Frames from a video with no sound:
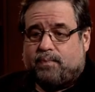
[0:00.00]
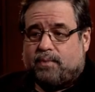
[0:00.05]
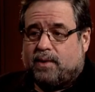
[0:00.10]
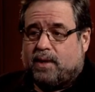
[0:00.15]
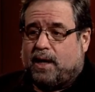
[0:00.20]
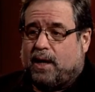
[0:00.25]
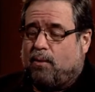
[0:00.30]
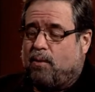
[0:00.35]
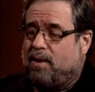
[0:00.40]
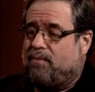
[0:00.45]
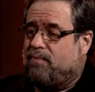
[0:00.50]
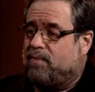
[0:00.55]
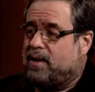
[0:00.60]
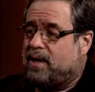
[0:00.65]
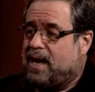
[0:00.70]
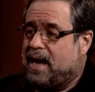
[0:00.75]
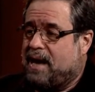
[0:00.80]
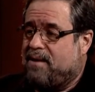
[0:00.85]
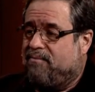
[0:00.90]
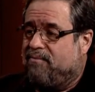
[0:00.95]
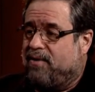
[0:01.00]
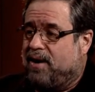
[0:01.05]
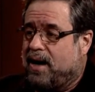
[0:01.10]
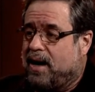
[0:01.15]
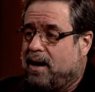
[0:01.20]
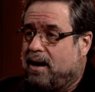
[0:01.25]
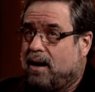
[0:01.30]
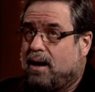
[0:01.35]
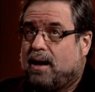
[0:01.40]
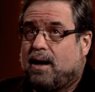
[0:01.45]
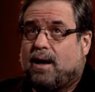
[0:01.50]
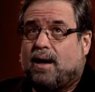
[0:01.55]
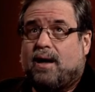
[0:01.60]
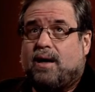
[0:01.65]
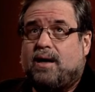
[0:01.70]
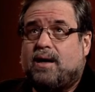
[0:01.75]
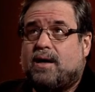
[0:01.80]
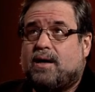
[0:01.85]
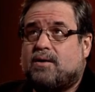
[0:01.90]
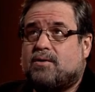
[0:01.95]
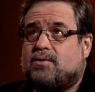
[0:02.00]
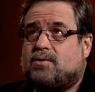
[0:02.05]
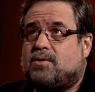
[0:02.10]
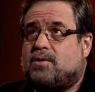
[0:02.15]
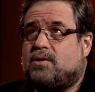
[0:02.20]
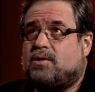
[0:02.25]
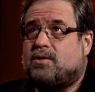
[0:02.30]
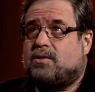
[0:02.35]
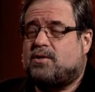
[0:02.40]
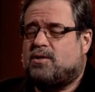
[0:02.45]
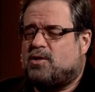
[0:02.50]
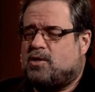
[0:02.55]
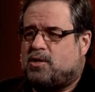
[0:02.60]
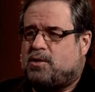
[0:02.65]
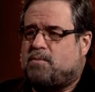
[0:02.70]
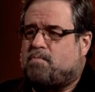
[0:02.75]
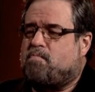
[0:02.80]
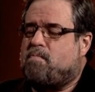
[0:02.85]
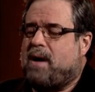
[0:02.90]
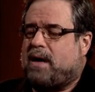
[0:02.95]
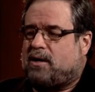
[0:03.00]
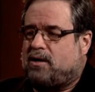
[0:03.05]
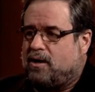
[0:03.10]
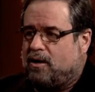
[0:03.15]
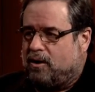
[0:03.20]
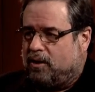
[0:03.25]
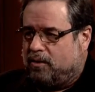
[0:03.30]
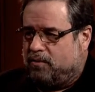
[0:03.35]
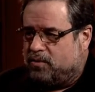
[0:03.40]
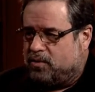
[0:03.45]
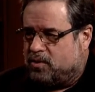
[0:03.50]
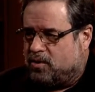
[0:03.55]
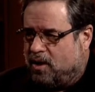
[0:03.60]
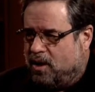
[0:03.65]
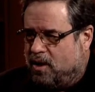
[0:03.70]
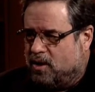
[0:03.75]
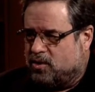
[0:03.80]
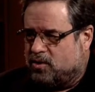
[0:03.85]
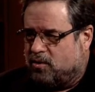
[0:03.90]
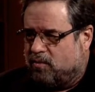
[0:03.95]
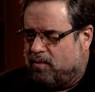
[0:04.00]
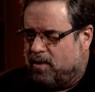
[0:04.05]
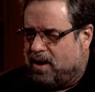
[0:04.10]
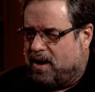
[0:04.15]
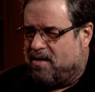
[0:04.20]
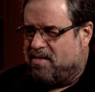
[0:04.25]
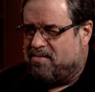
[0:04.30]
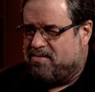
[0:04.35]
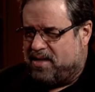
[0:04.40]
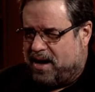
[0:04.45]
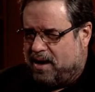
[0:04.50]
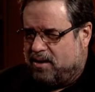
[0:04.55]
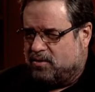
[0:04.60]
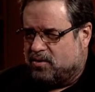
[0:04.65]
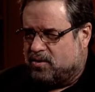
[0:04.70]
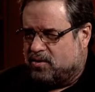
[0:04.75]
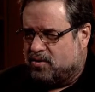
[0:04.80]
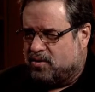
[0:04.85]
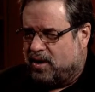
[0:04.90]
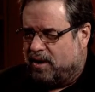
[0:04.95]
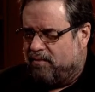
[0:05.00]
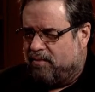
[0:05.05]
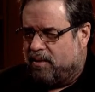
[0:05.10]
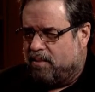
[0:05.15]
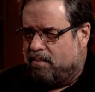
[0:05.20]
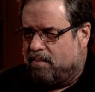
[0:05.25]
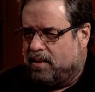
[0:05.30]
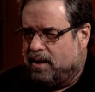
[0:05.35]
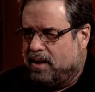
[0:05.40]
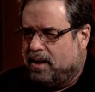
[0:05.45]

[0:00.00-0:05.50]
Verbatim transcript: get away from the campfire, and here's this spectacle of stars overhead, thousands of them.